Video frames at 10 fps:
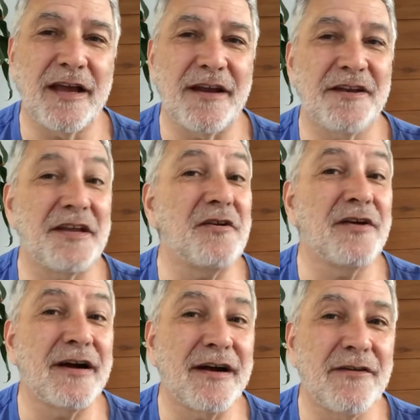and their
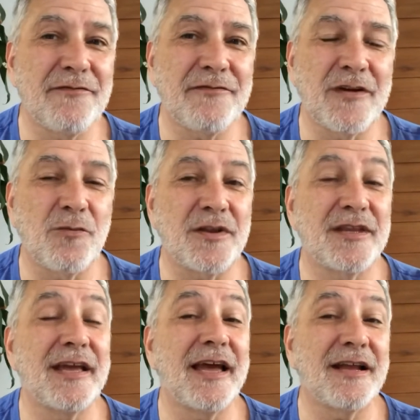life and what
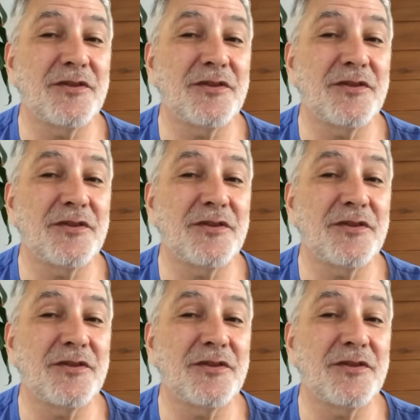they had